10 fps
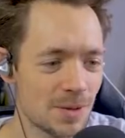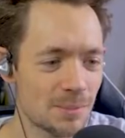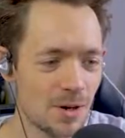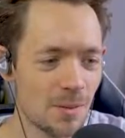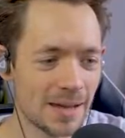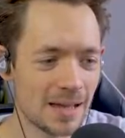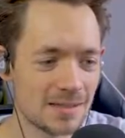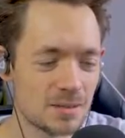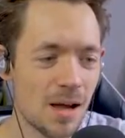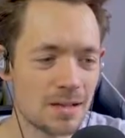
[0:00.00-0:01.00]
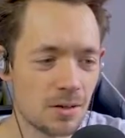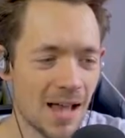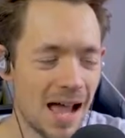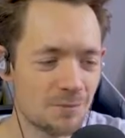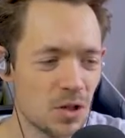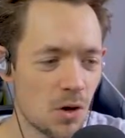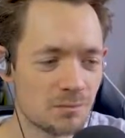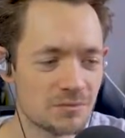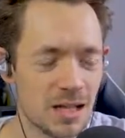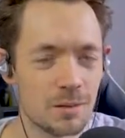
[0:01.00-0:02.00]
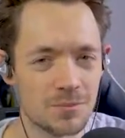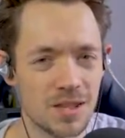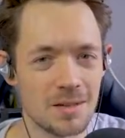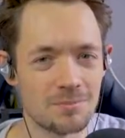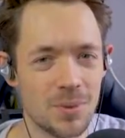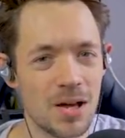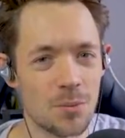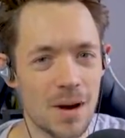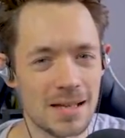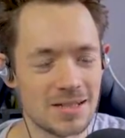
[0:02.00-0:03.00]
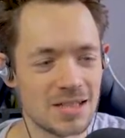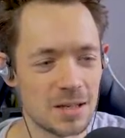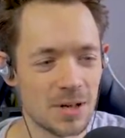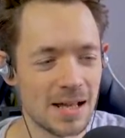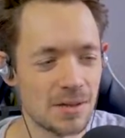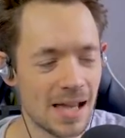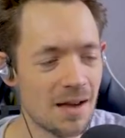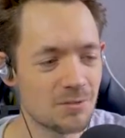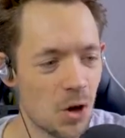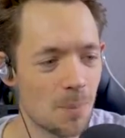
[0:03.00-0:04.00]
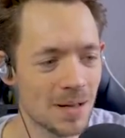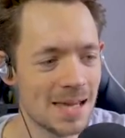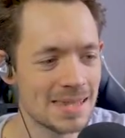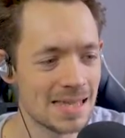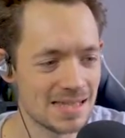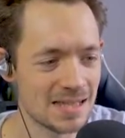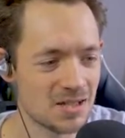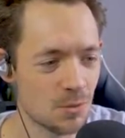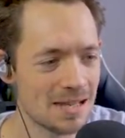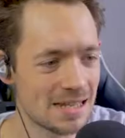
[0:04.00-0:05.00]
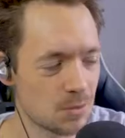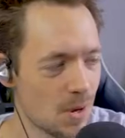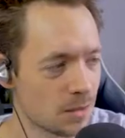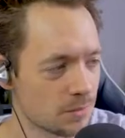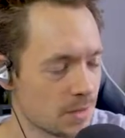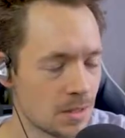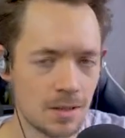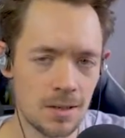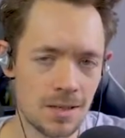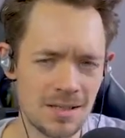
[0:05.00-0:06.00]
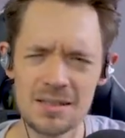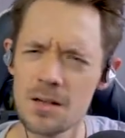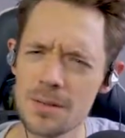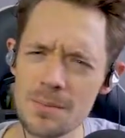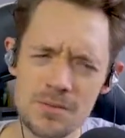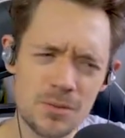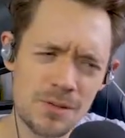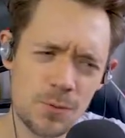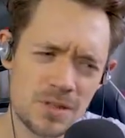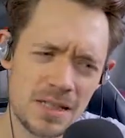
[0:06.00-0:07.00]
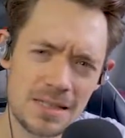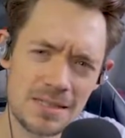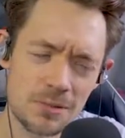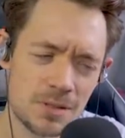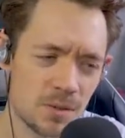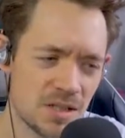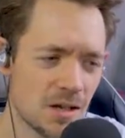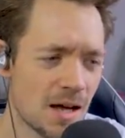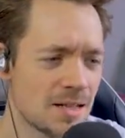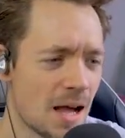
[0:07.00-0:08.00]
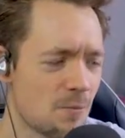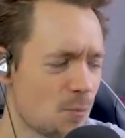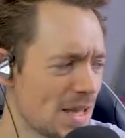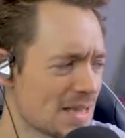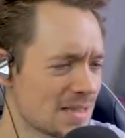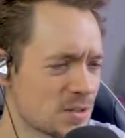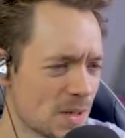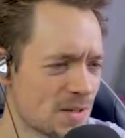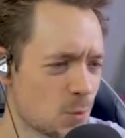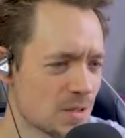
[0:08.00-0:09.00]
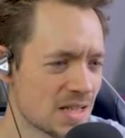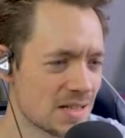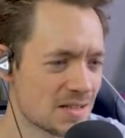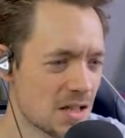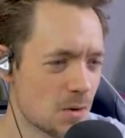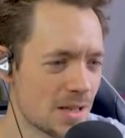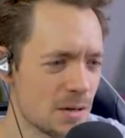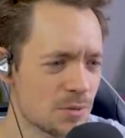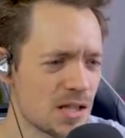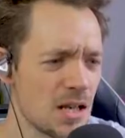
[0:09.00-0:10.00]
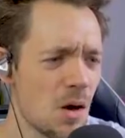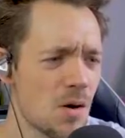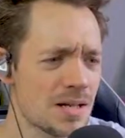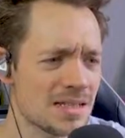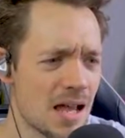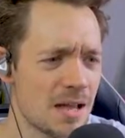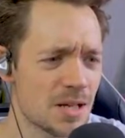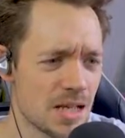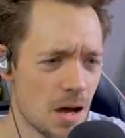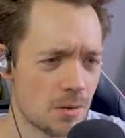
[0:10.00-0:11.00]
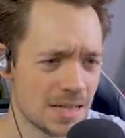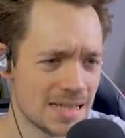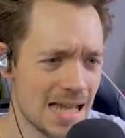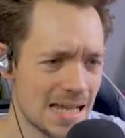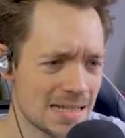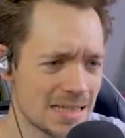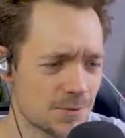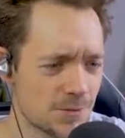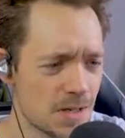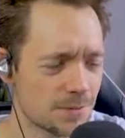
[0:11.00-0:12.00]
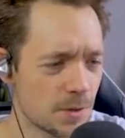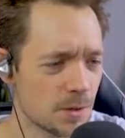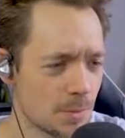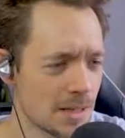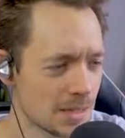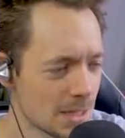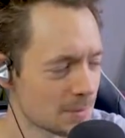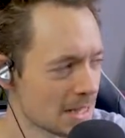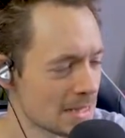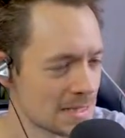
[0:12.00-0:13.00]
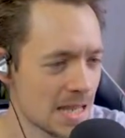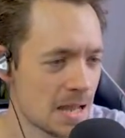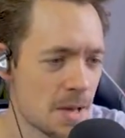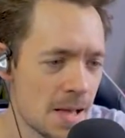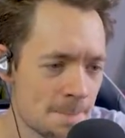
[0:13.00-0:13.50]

Okay, so Minecraft, have not... like, by the way, just gonna put it out there, have not played this since 2012. No, maybe it's 2014 the series was. I, I, did, I haven't played this in 2014, so it was a long time ago in a galaxy far, far away that I played this game.